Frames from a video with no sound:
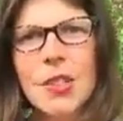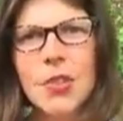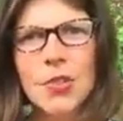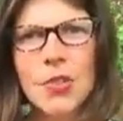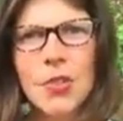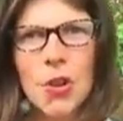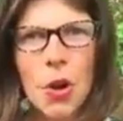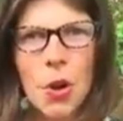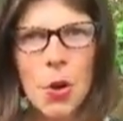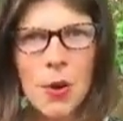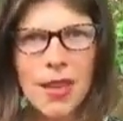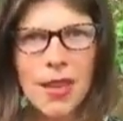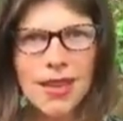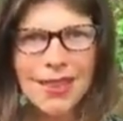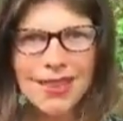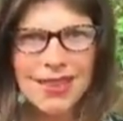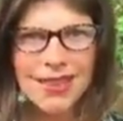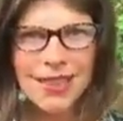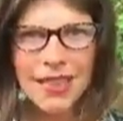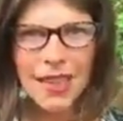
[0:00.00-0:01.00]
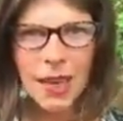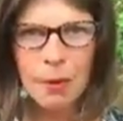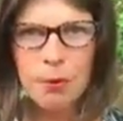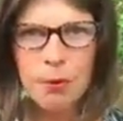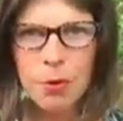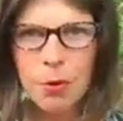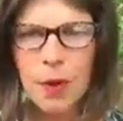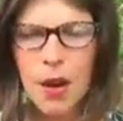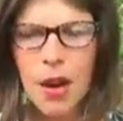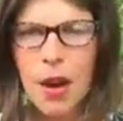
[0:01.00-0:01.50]
knowing it's
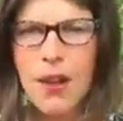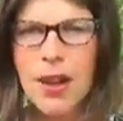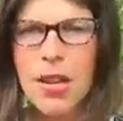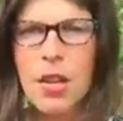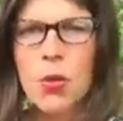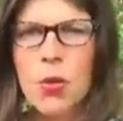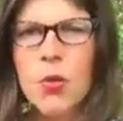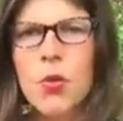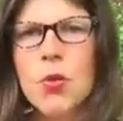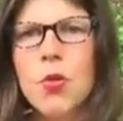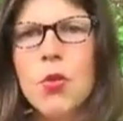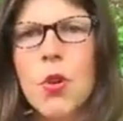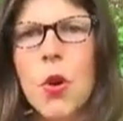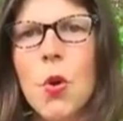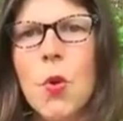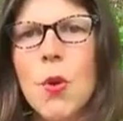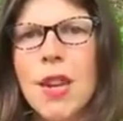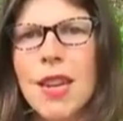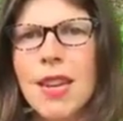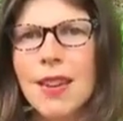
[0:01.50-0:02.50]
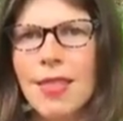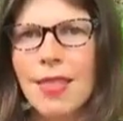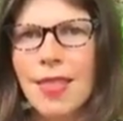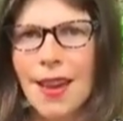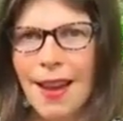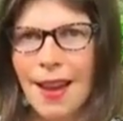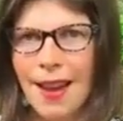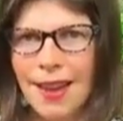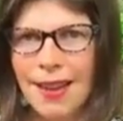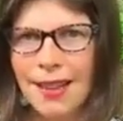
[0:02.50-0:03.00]
temporary, knowing
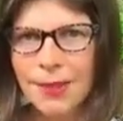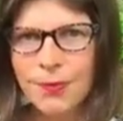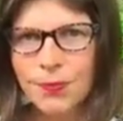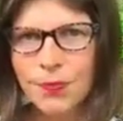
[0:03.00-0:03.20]
that